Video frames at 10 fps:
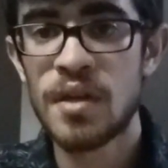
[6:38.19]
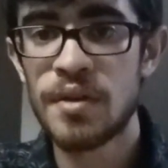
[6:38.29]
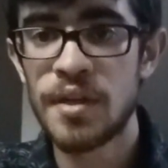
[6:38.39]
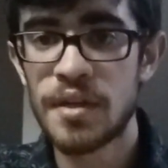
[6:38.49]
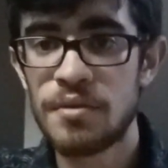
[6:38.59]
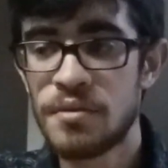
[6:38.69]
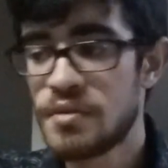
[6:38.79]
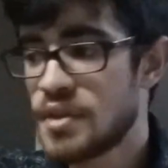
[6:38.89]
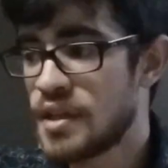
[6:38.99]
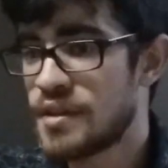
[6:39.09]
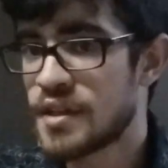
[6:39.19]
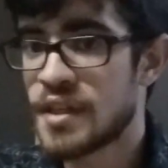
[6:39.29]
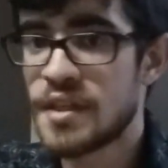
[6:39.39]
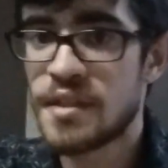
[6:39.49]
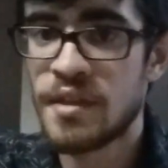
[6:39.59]
Alright, cool. I think
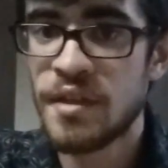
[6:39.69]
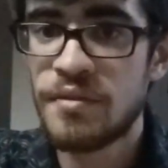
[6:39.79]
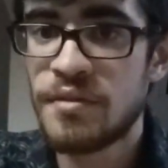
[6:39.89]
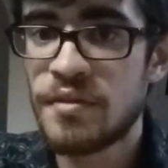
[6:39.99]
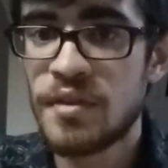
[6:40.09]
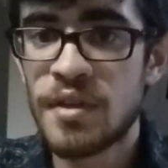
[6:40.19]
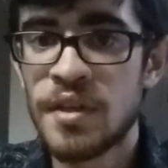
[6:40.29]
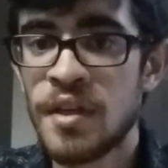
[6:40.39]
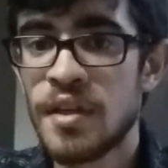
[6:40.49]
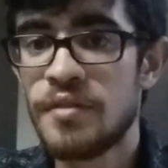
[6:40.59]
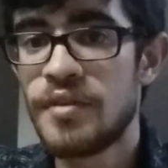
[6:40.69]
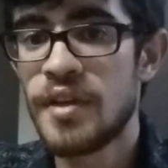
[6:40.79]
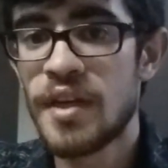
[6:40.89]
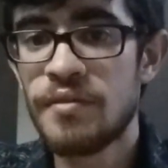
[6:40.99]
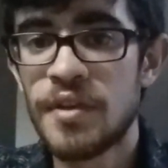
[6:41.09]
that's enough. If
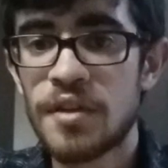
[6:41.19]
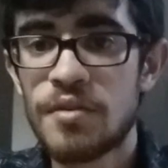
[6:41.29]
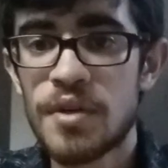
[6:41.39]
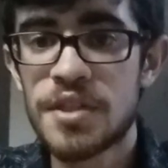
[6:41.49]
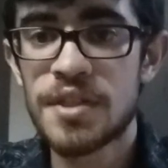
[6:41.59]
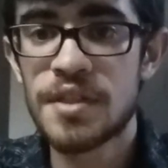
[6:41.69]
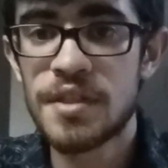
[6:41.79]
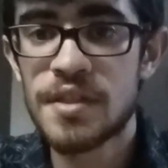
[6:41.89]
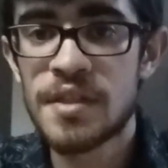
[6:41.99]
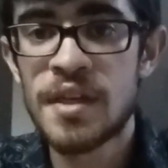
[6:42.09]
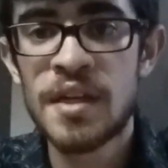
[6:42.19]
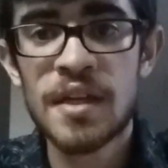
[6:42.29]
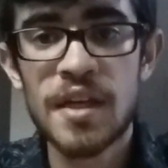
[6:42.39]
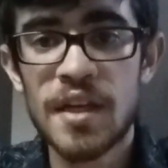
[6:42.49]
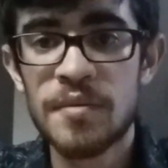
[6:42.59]
you have any questions,
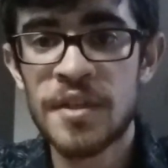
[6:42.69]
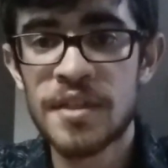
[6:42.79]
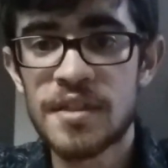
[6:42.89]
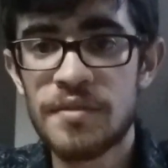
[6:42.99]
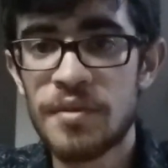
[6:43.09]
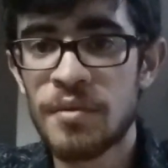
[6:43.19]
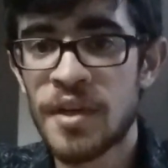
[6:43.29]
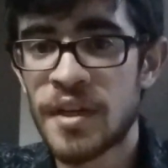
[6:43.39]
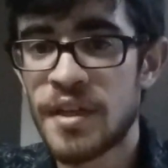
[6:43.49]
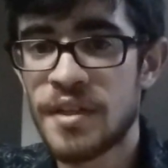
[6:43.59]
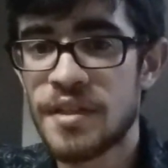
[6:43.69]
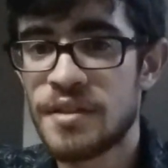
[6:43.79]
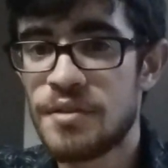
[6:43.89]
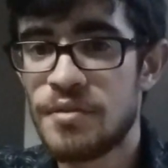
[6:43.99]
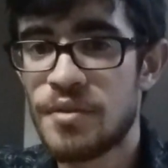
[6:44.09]
comments, if you want to get
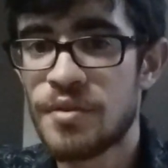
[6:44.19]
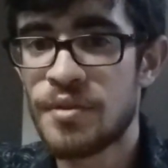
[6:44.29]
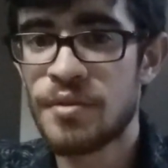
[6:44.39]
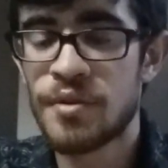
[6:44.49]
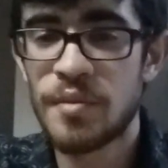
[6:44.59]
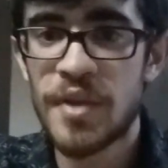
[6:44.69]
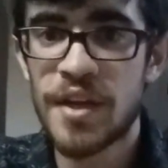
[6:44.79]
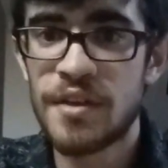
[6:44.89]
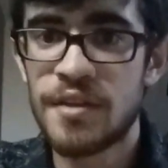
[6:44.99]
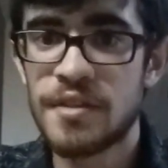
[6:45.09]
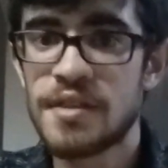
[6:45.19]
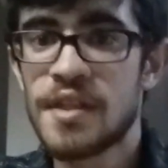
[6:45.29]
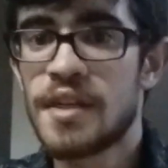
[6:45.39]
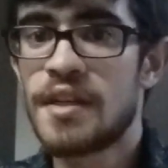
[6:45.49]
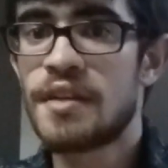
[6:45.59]
into third order patterns,
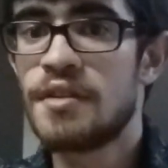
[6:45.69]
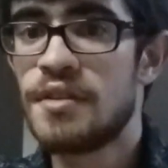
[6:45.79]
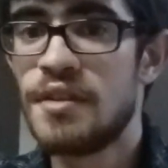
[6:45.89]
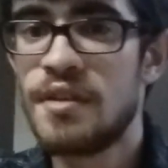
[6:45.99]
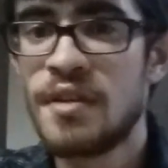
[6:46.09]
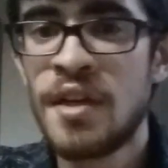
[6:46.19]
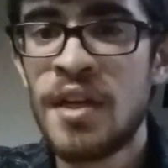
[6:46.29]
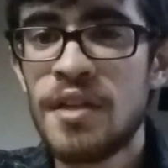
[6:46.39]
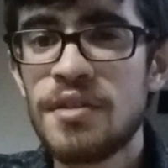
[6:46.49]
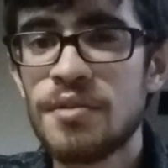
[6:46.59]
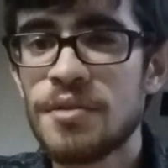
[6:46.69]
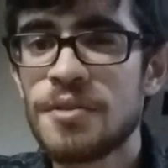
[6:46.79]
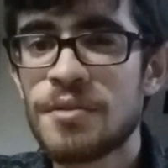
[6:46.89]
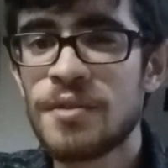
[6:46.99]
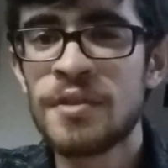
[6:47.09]
I could do a
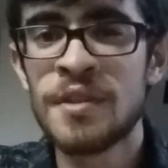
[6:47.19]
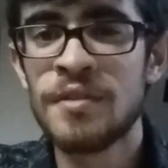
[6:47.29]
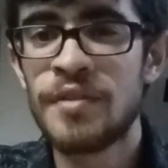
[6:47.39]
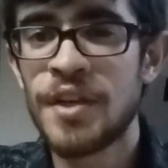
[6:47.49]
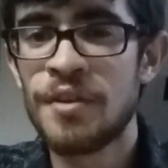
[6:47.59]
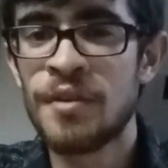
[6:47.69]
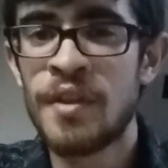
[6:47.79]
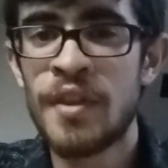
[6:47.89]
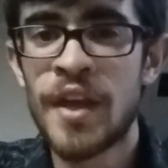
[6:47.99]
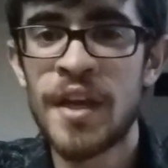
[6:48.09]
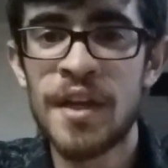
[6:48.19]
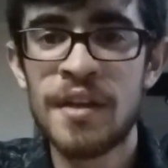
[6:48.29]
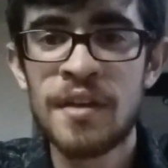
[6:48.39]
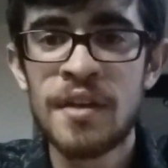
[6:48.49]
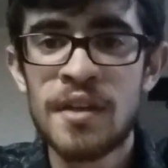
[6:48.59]
short little video on
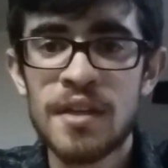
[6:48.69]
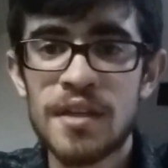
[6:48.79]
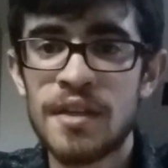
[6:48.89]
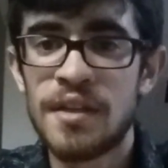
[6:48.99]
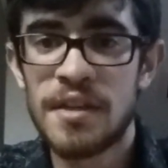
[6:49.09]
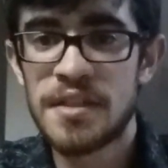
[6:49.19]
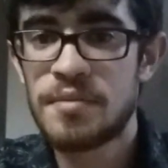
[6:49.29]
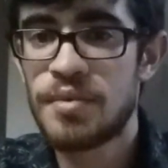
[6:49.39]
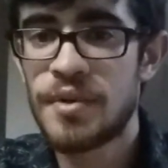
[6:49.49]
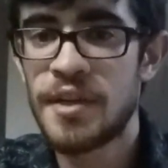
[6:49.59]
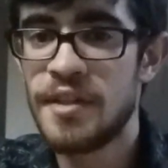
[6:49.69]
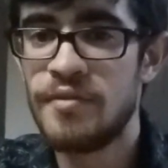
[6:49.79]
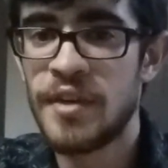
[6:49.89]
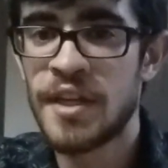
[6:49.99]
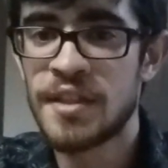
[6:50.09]
that. That's pretty
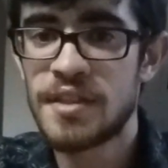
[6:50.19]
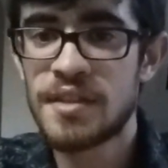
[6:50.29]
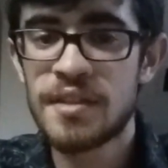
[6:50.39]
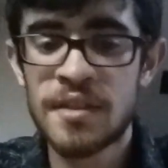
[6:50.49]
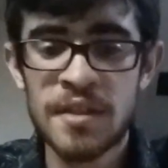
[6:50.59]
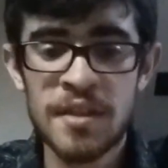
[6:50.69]
advanced,